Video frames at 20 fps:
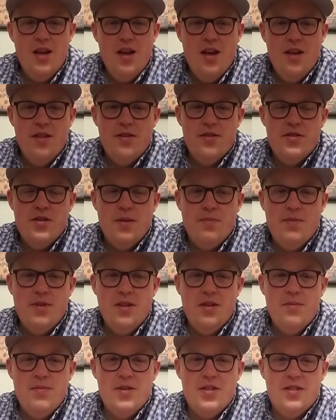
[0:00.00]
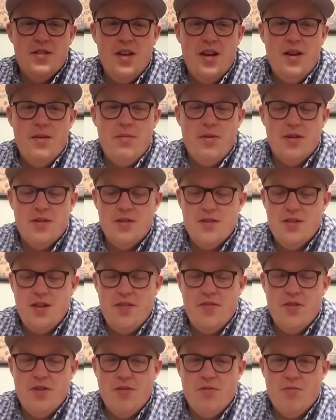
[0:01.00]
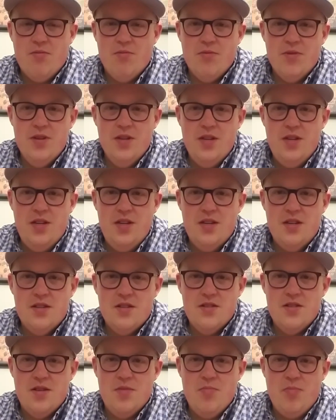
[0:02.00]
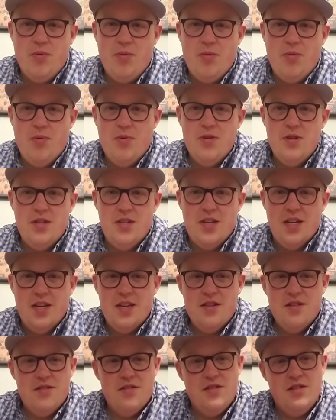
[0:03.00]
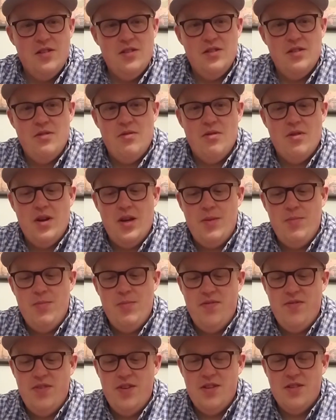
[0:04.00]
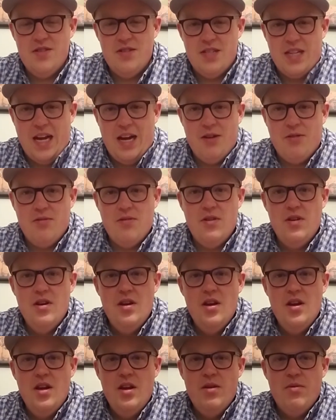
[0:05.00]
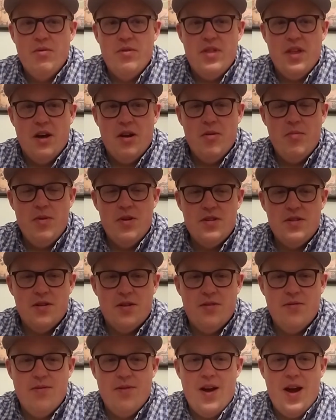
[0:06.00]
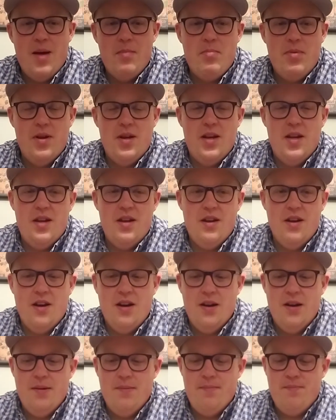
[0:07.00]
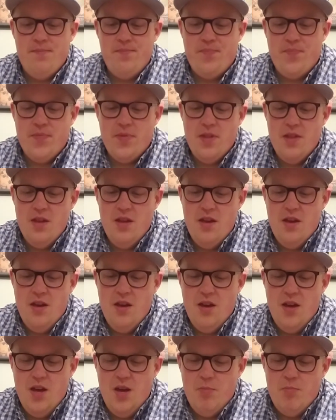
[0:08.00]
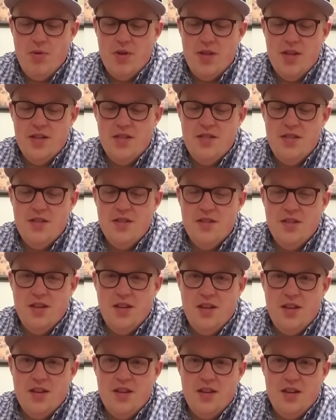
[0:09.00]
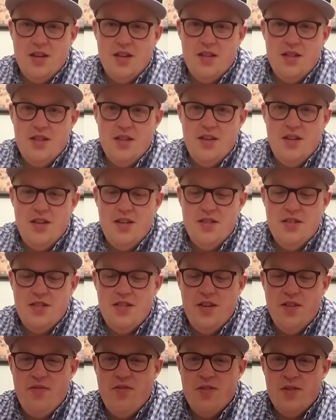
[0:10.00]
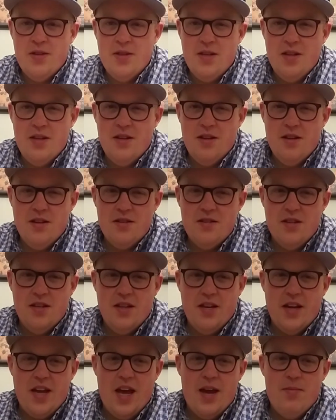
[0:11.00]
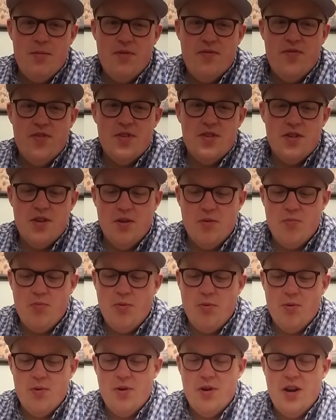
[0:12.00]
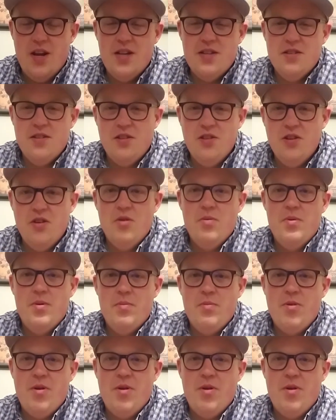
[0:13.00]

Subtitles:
there's something to be said about just having a really simple, nice, lower ABV stout without a bunch of crap in it. But this is like, it is different than, let's say, like Edmund Fitzgerald Porter. It has a little bit more